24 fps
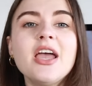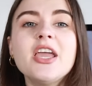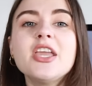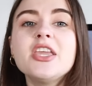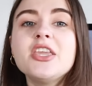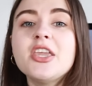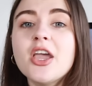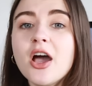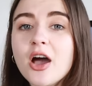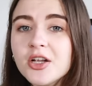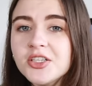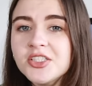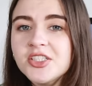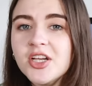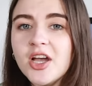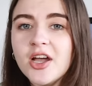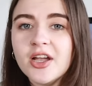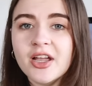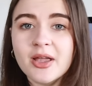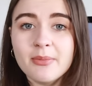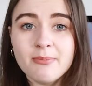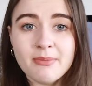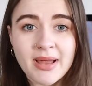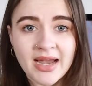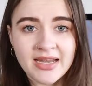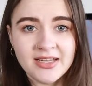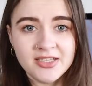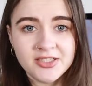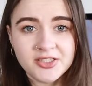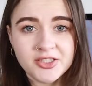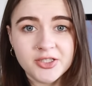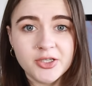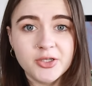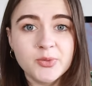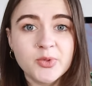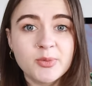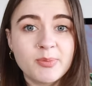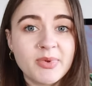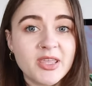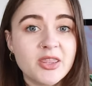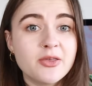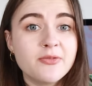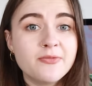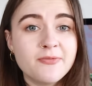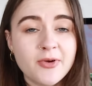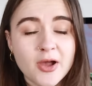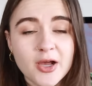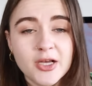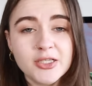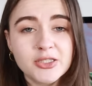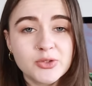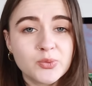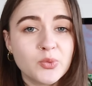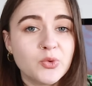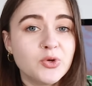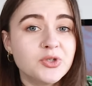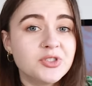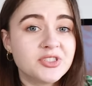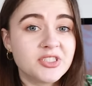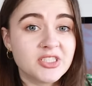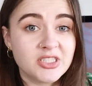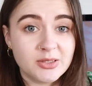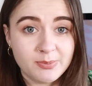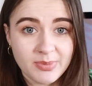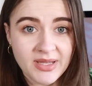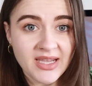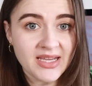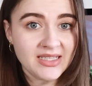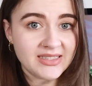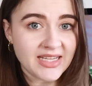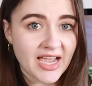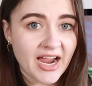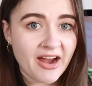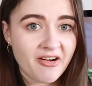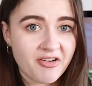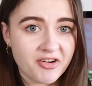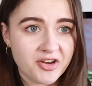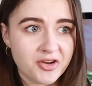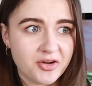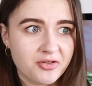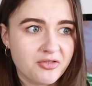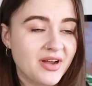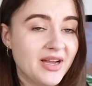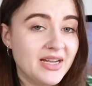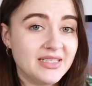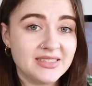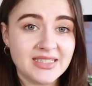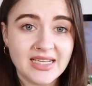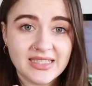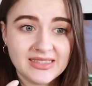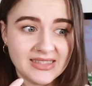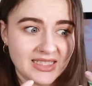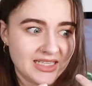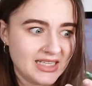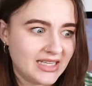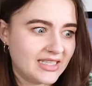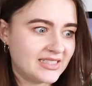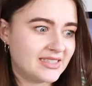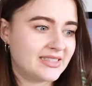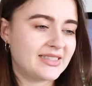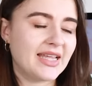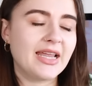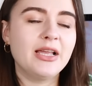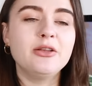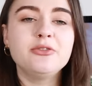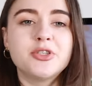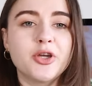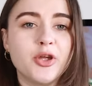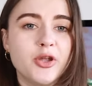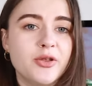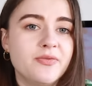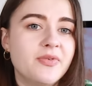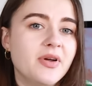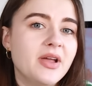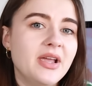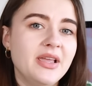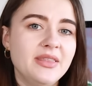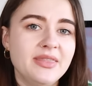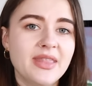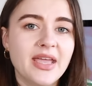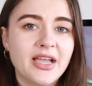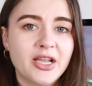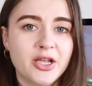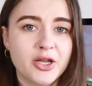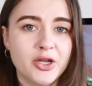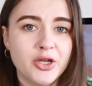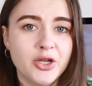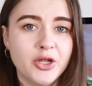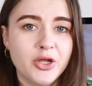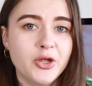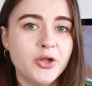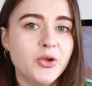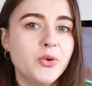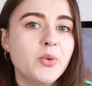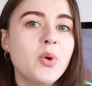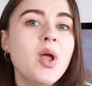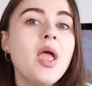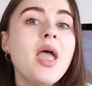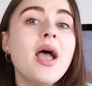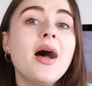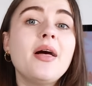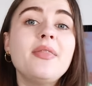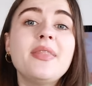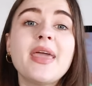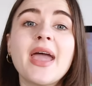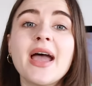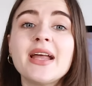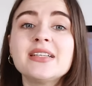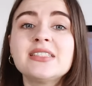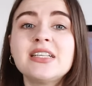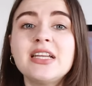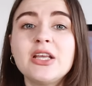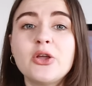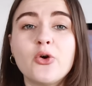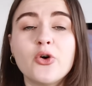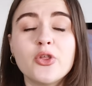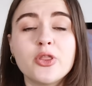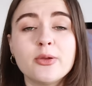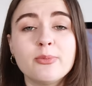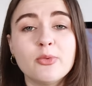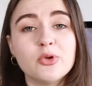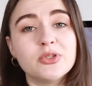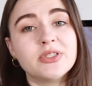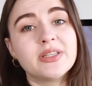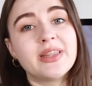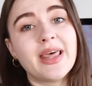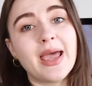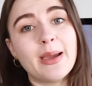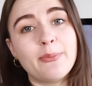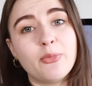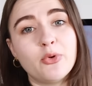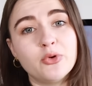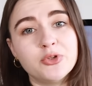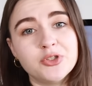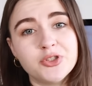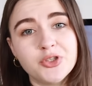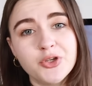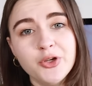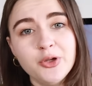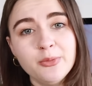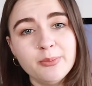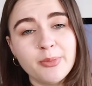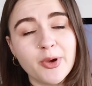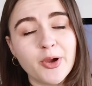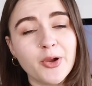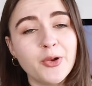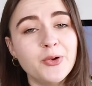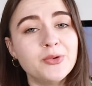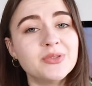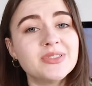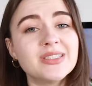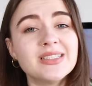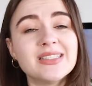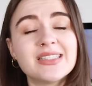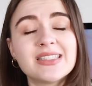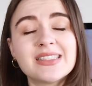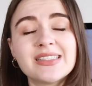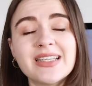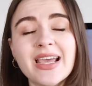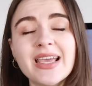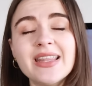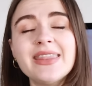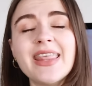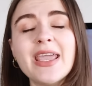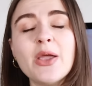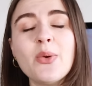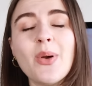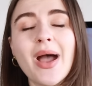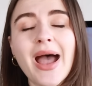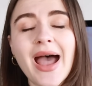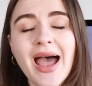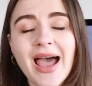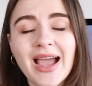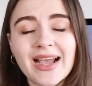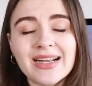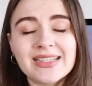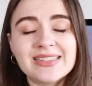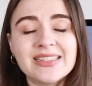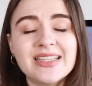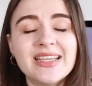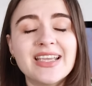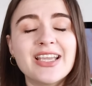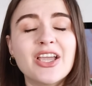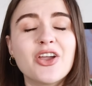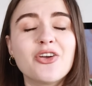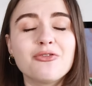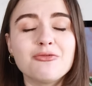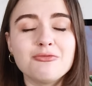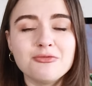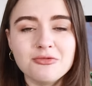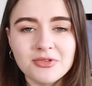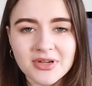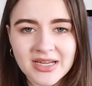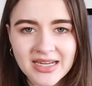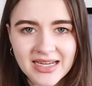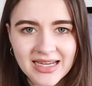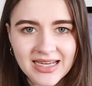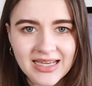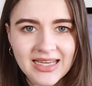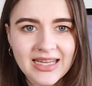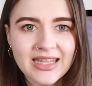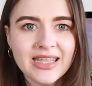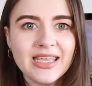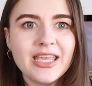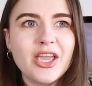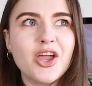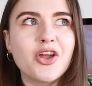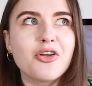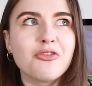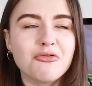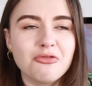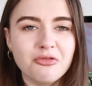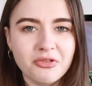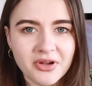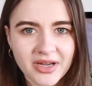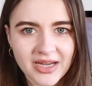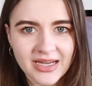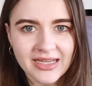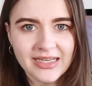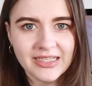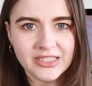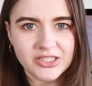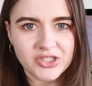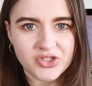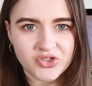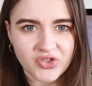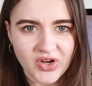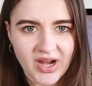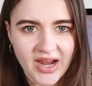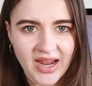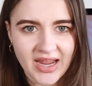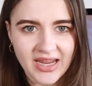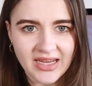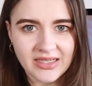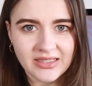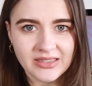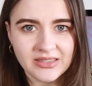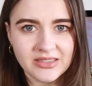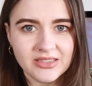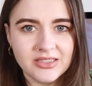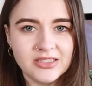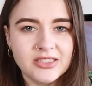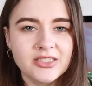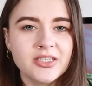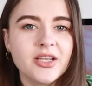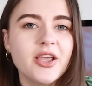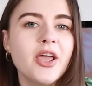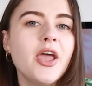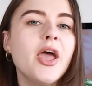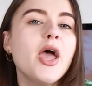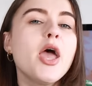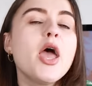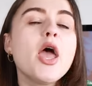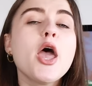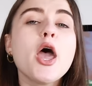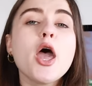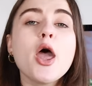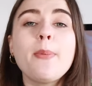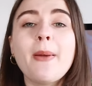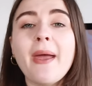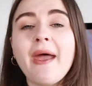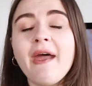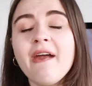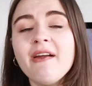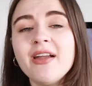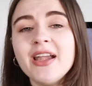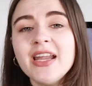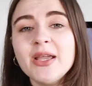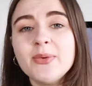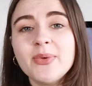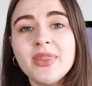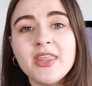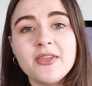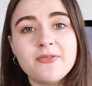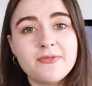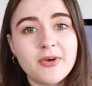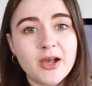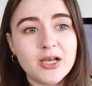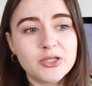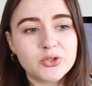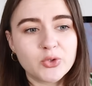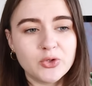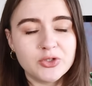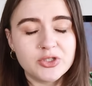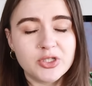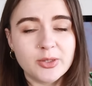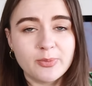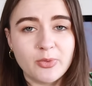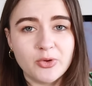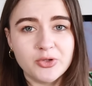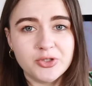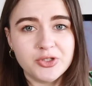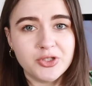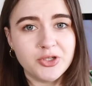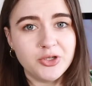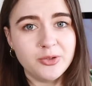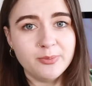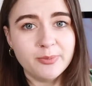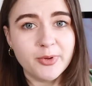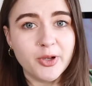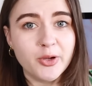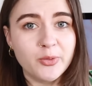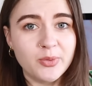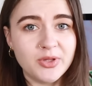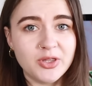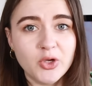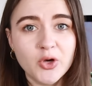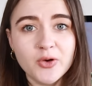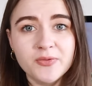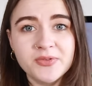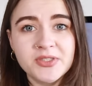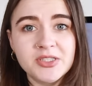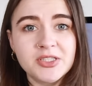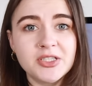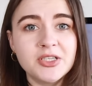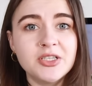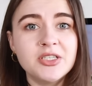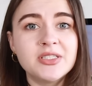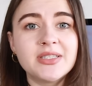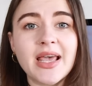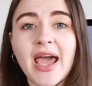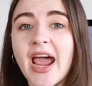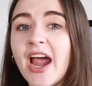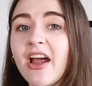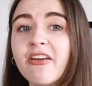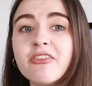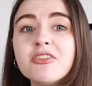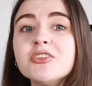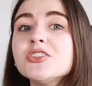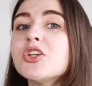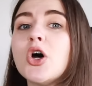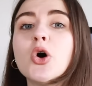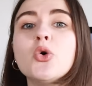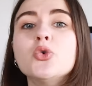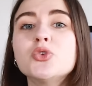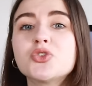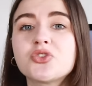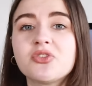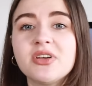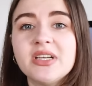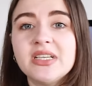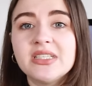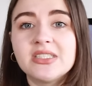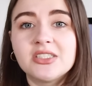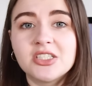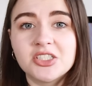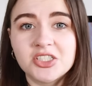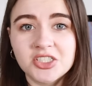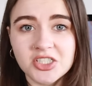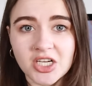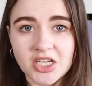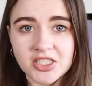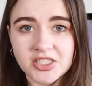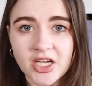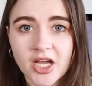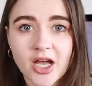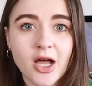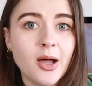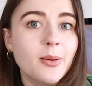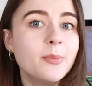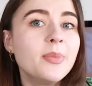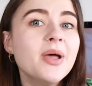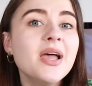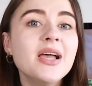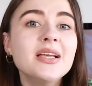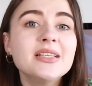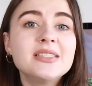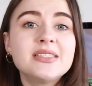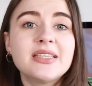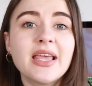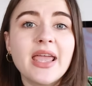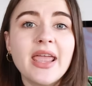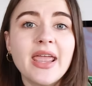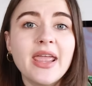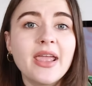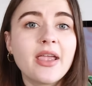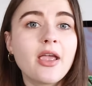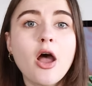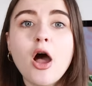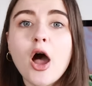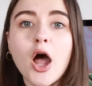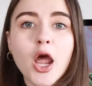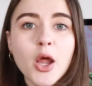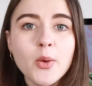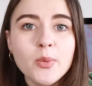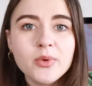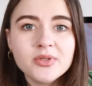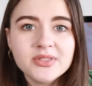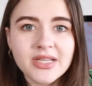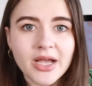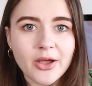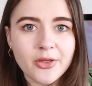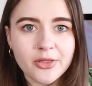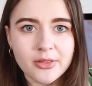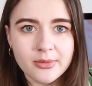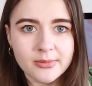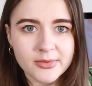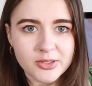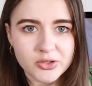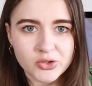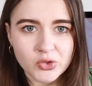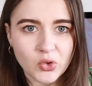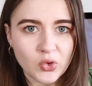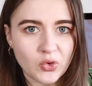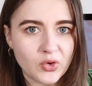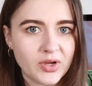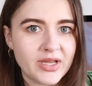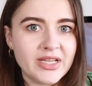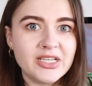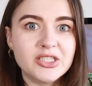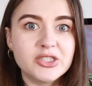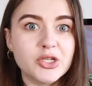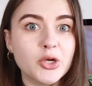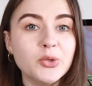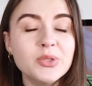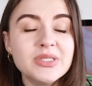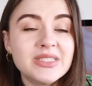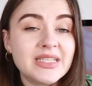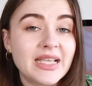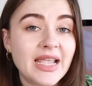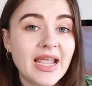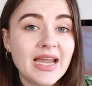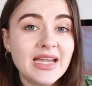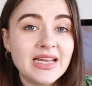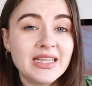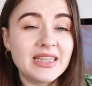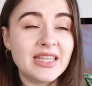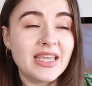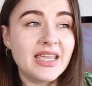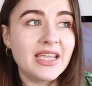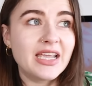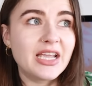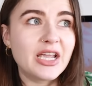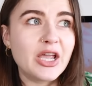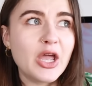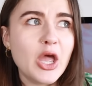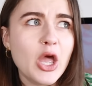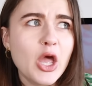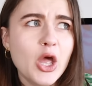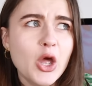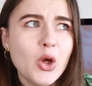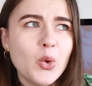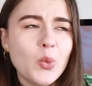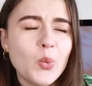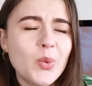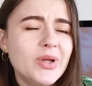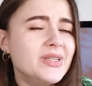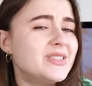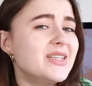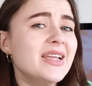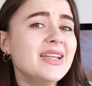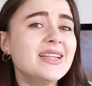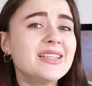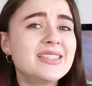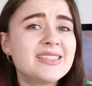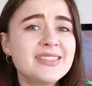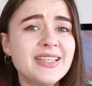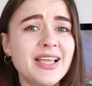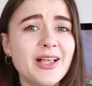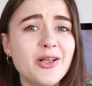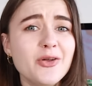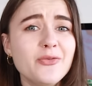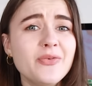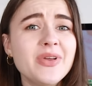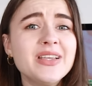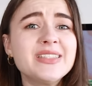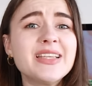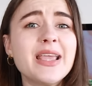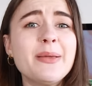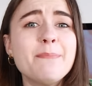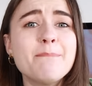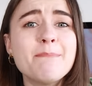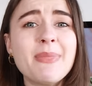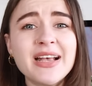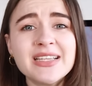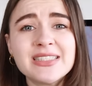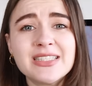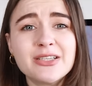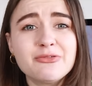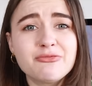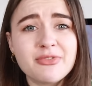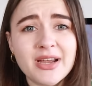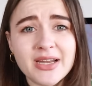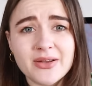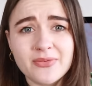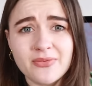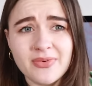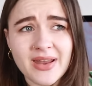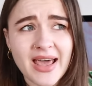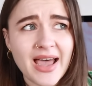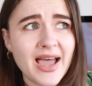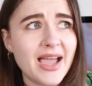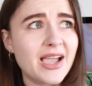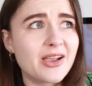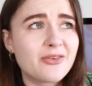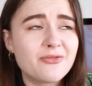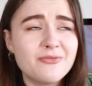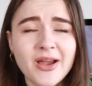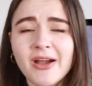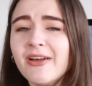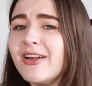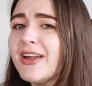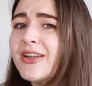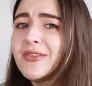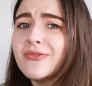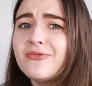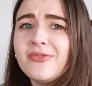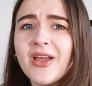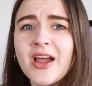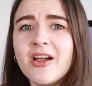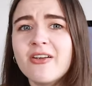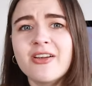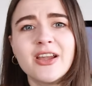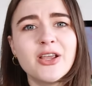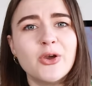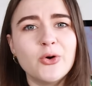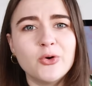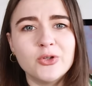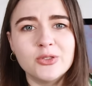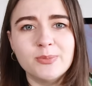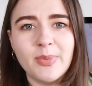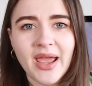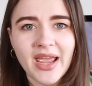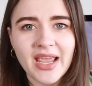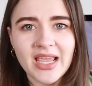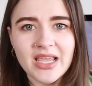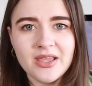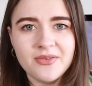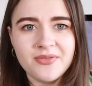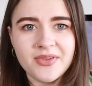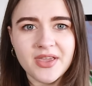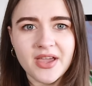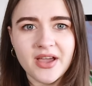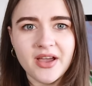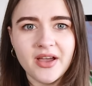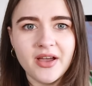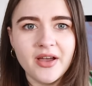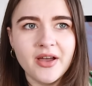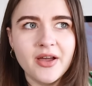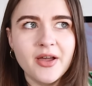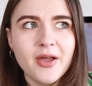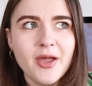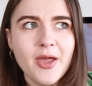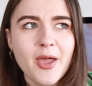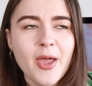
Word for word: Yarchuk and Melanson would be the first ones to speak to Aaron and Chris as they sailed over in their canoe, and they actually got them onto their pontoon boat and said they were acting really, really strange. Apparently, when they first got onto the pontoon boat with the officers, Aaron told Chris to shut up, saying, I will tell them the story, don't say anything, which in itself is a massive red flag, very, very odd behaviour.